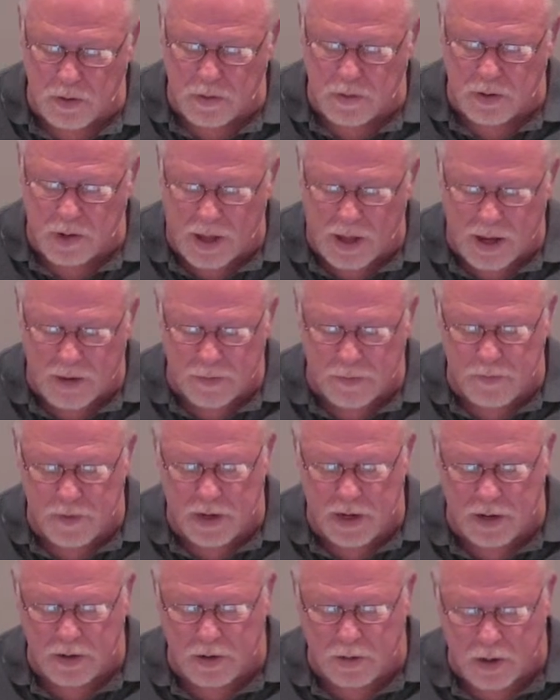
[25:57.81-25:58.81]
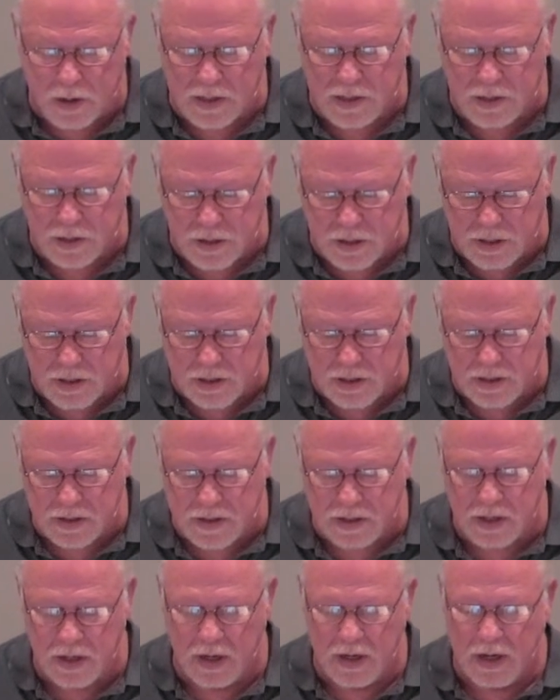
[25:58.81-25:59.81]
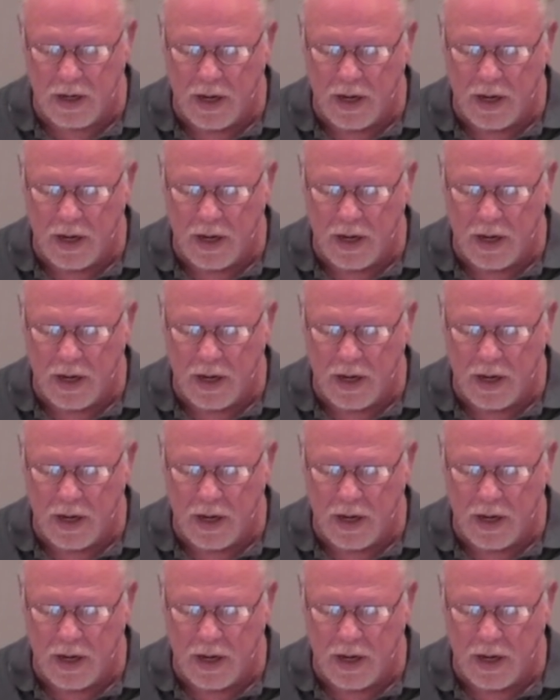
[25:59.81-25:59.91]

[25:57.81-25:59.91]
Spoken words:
of life in Christ Jesus